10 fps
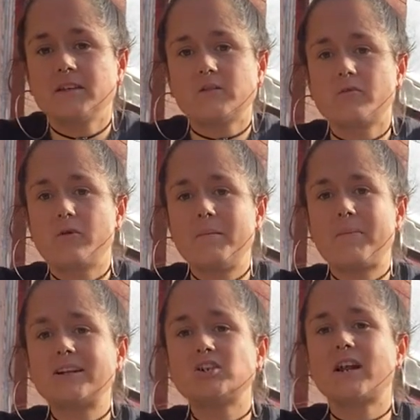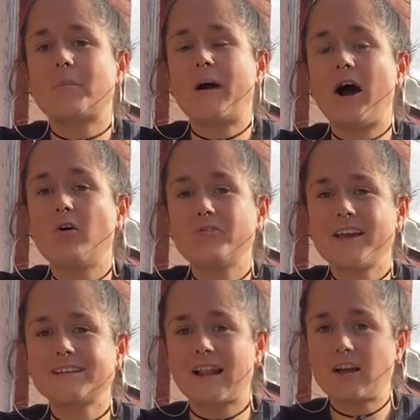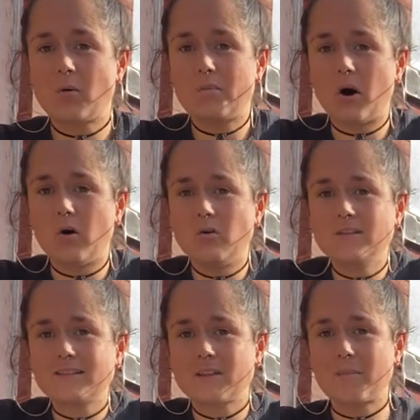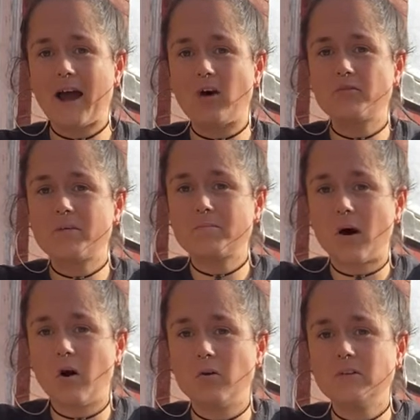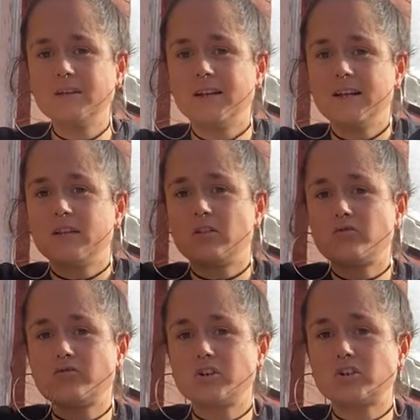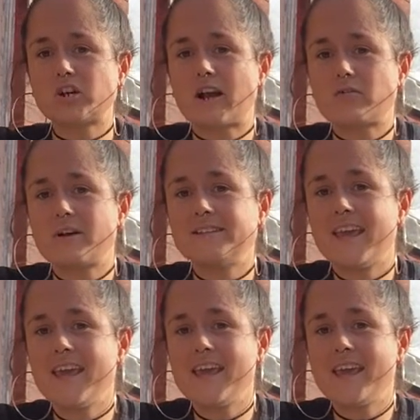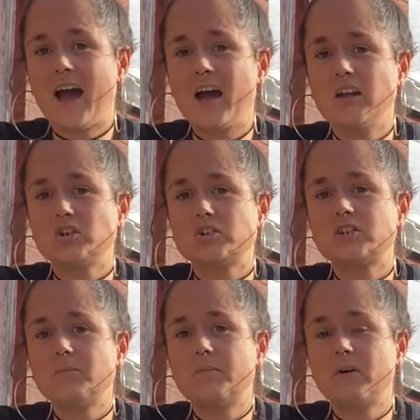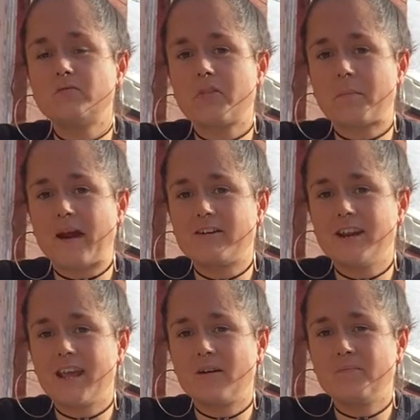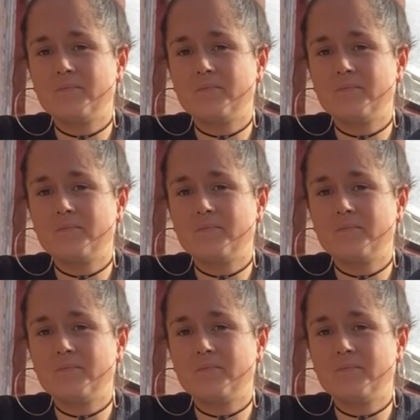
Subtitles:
So if we imagine our pelvis like a bowl, the pelvic bowl, the root chakra is here, just above the perineum.